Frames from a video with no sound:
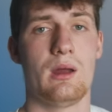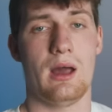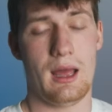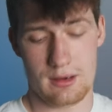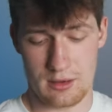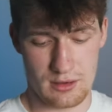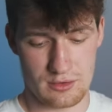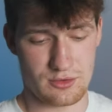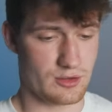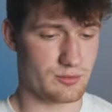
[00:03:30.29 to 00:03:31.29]
And it
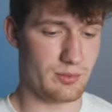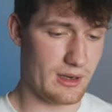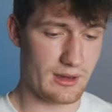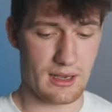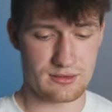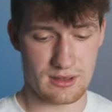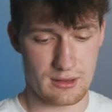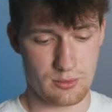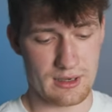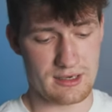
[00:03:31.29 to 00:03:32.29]
is just really nice.
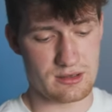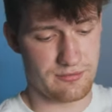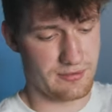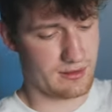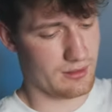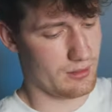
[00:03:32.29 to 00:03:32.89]
And you can actually fit